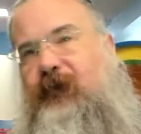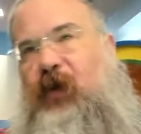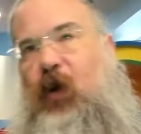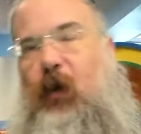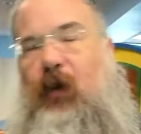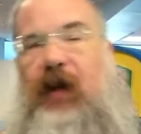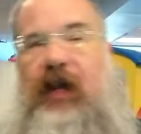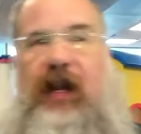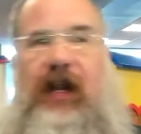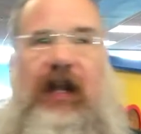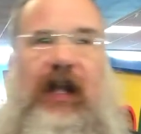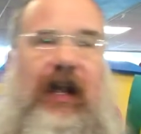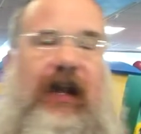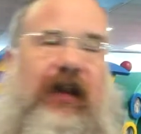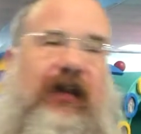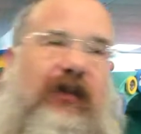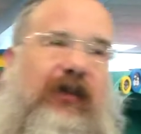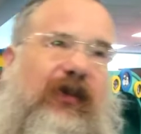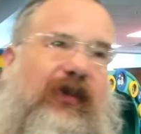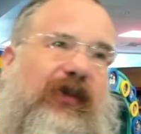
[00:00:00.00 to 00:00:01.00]
we're going to get
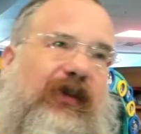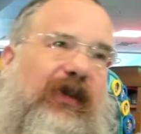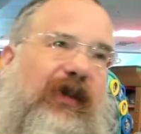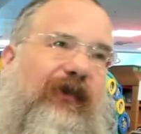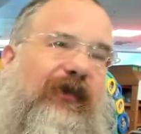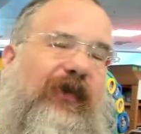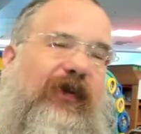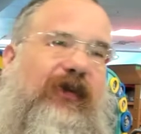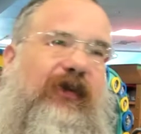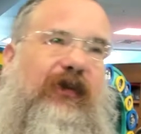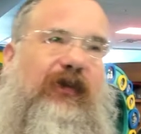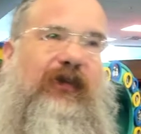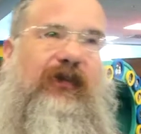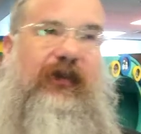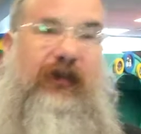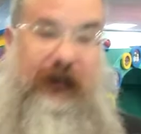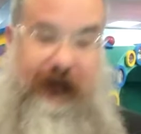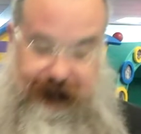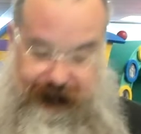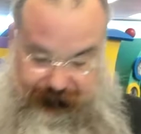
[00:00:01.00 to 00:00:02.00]
into the
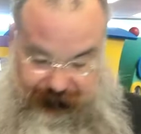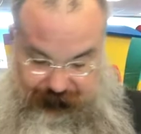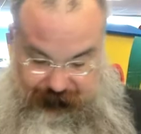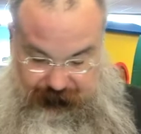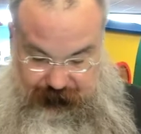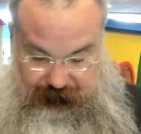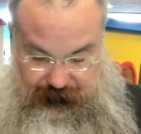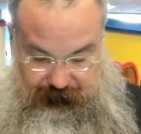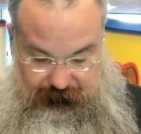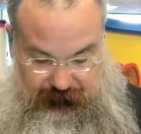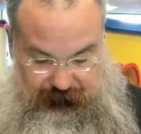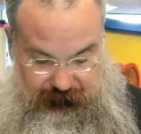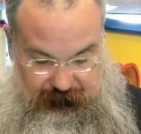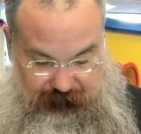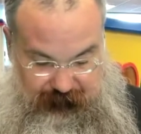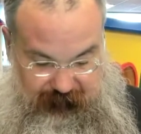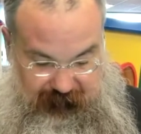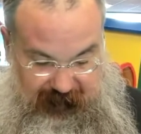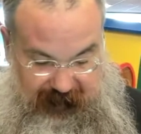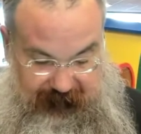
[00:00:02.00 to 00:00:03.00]
difficult
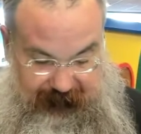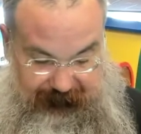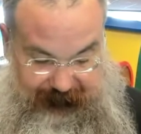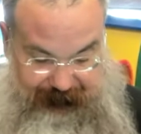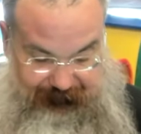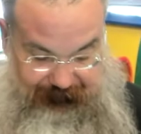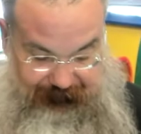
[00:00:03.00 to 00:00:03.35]
part.